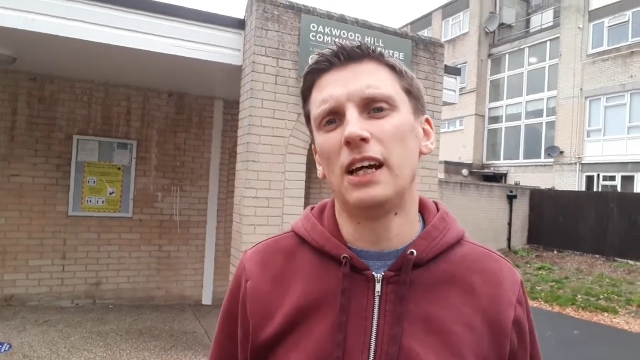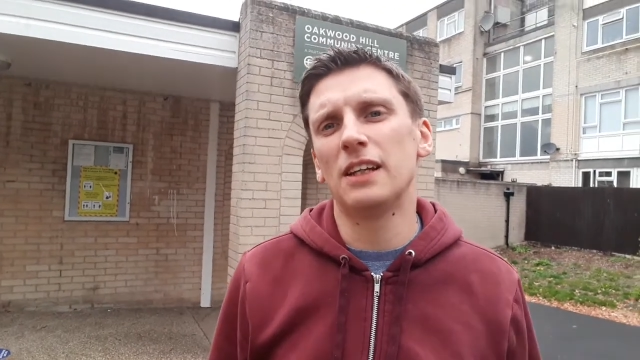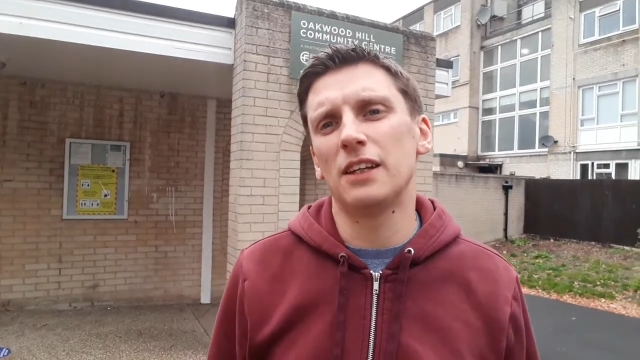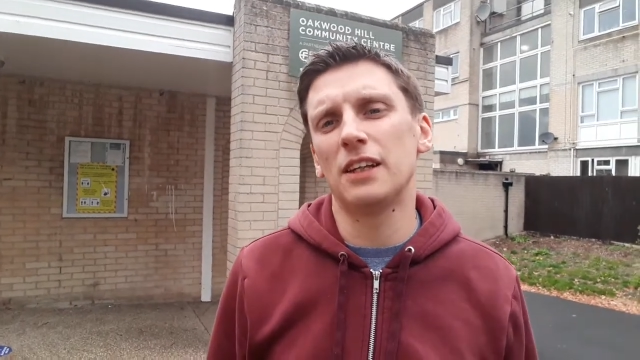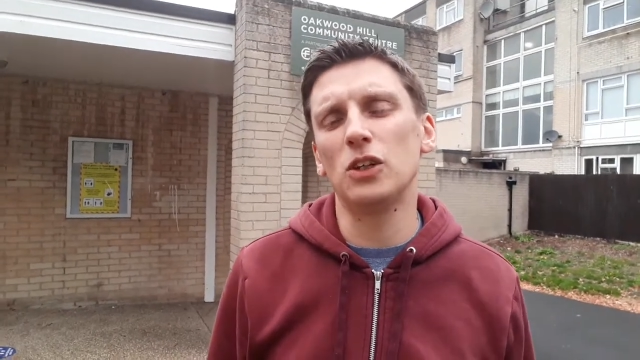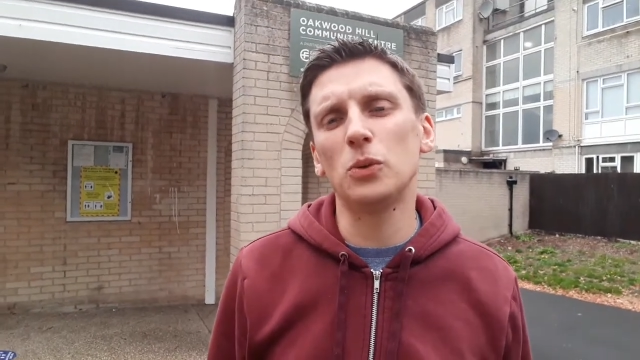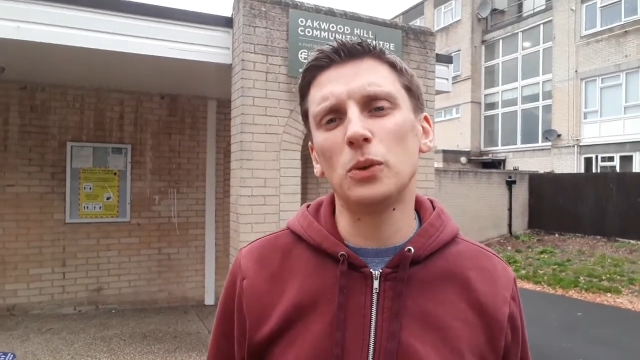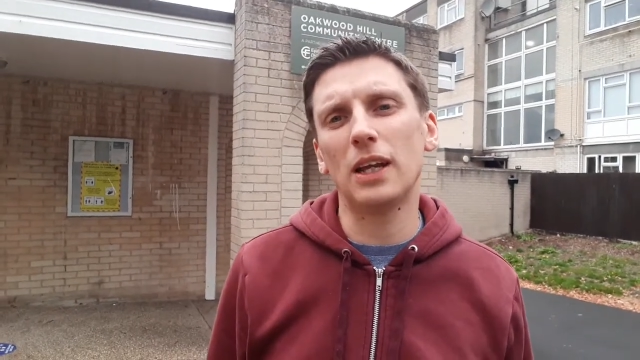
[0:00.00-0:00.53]
that
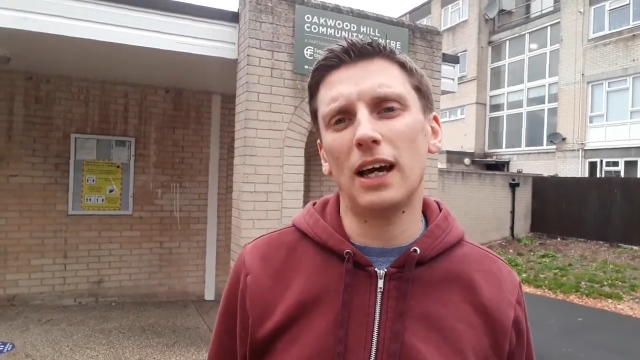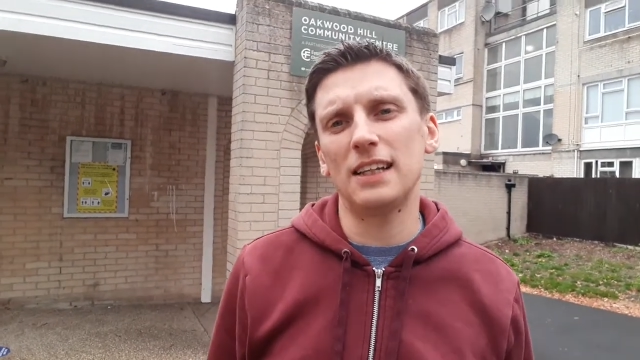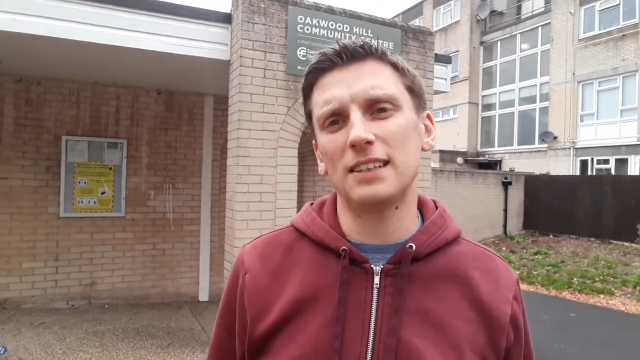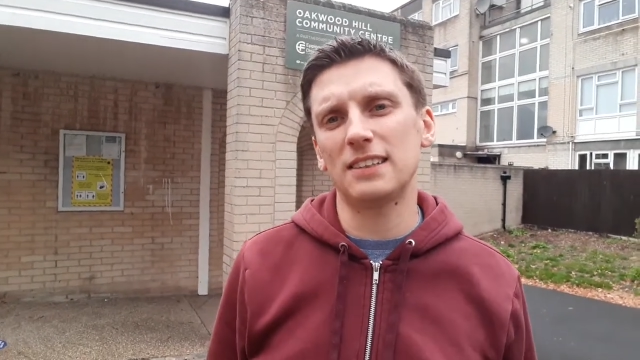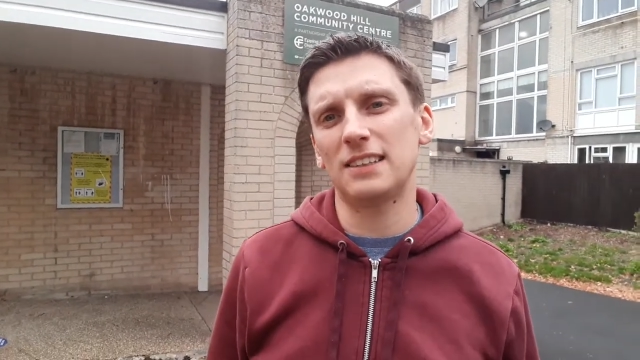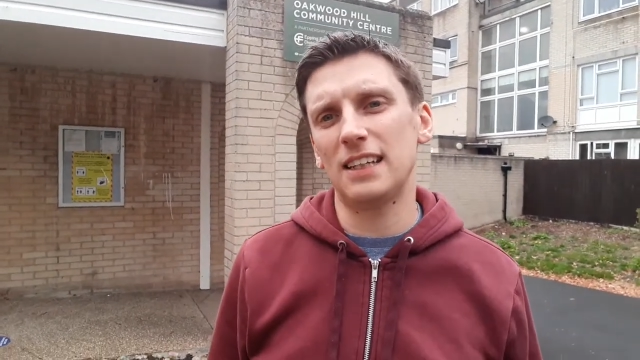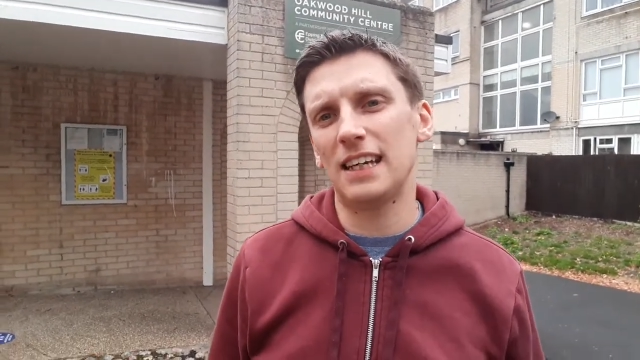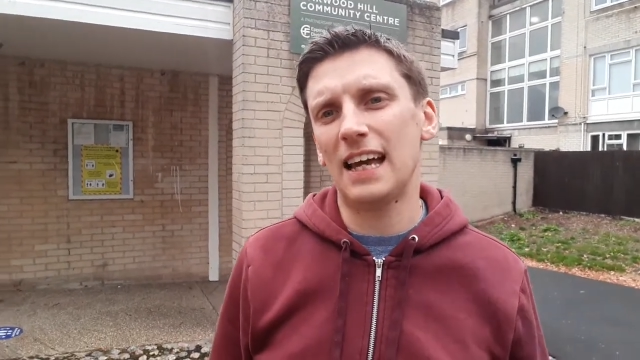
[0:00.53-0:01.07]
you would like to
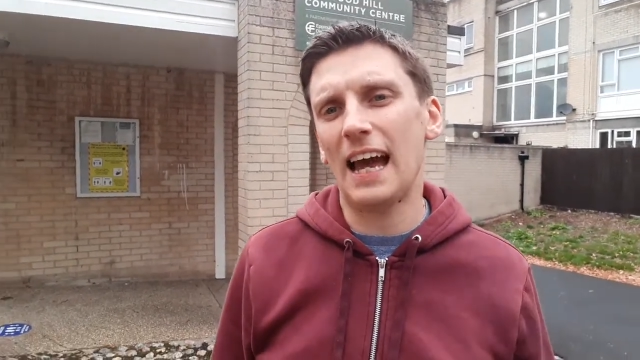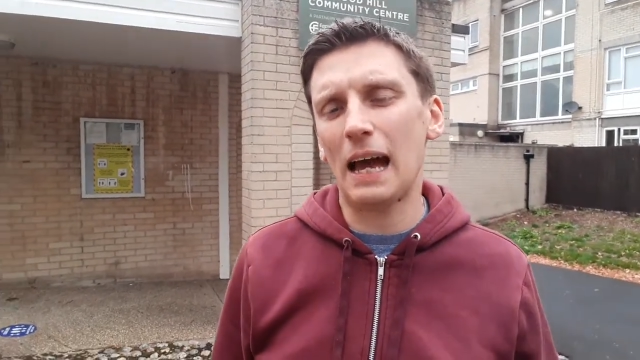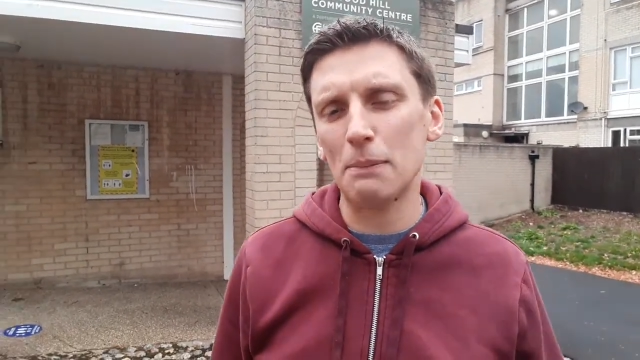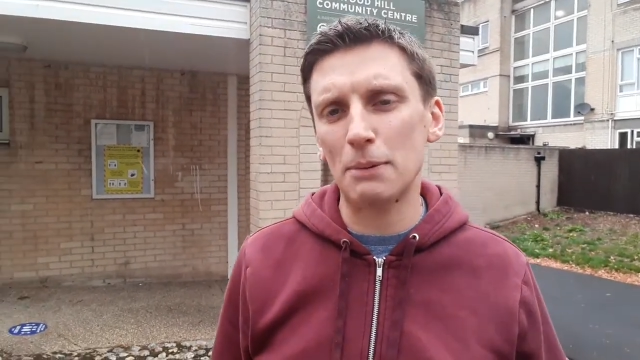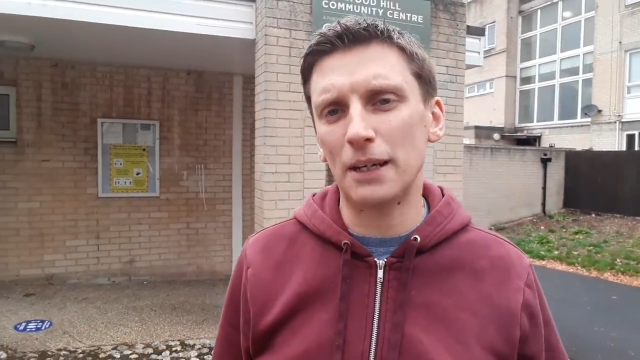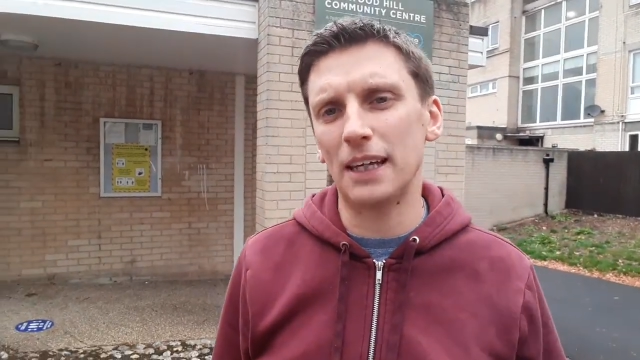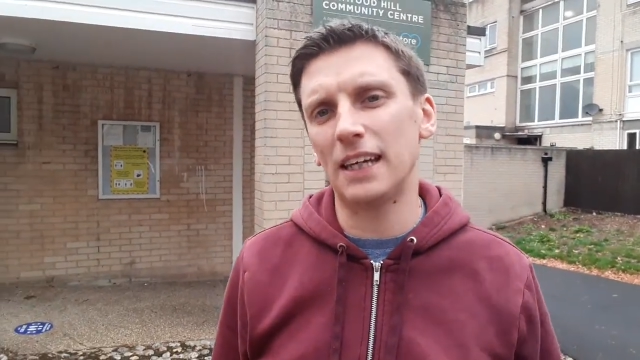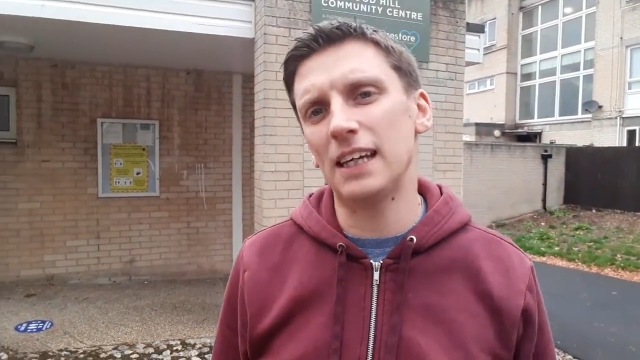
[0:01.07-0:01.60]
see happening